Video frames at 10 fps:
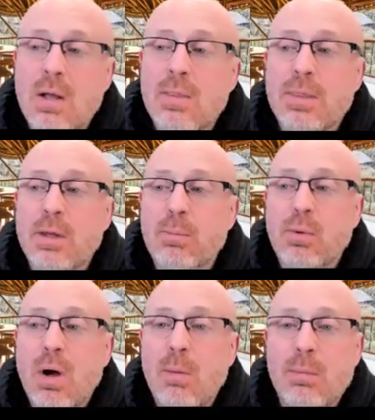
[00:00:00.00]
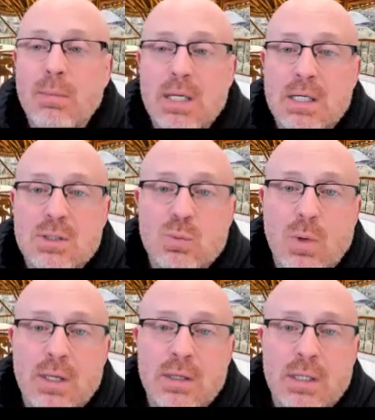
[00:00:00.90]
The problem is
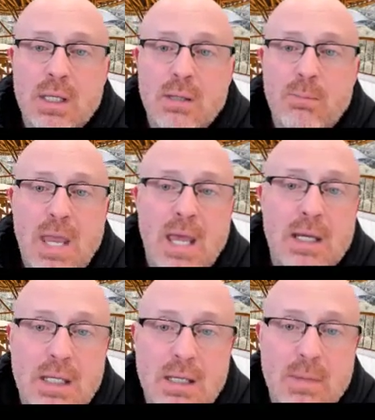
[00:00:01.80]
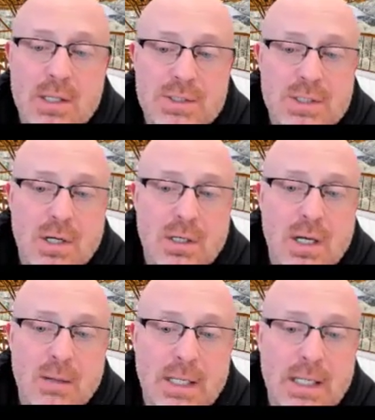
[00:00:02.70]
when the panic emails start
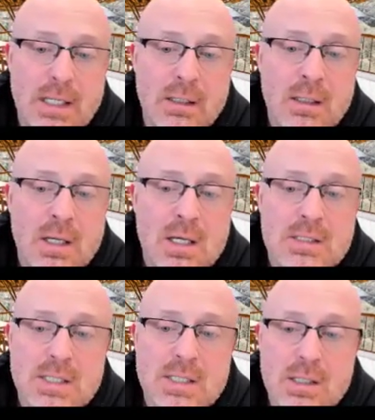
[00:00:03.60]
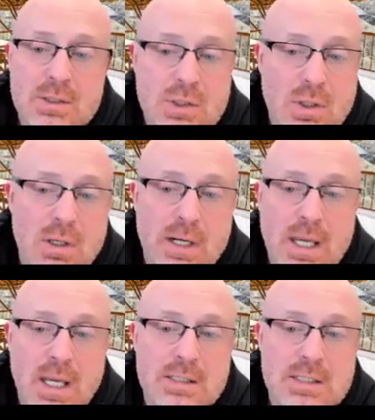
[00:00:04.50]
coming in saying, sir, I
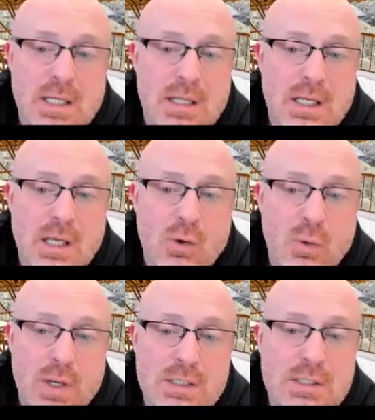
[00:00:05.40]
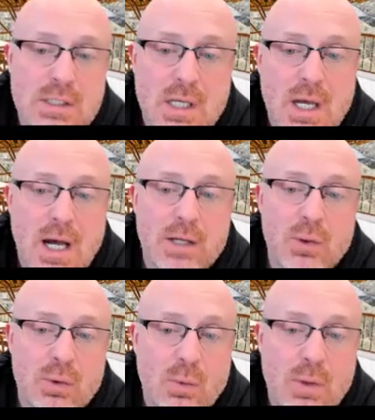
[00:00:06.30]
can't see the quiz. I
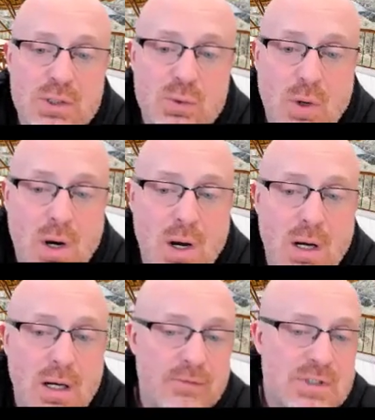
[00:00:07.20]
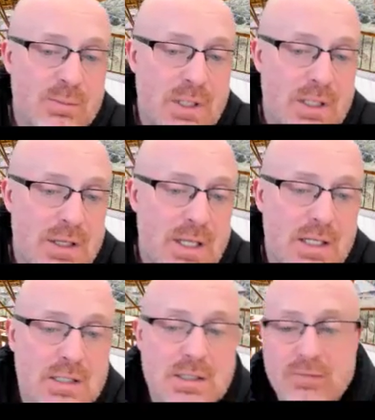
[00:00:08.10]
don't know what's wrong. I've submitted
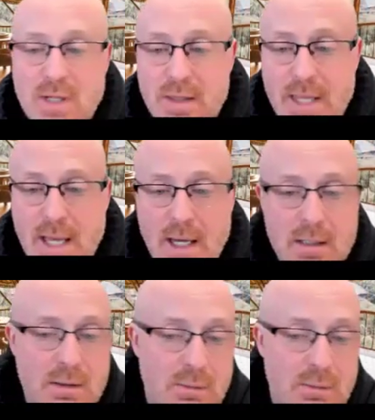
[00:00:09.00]
this, I've done that.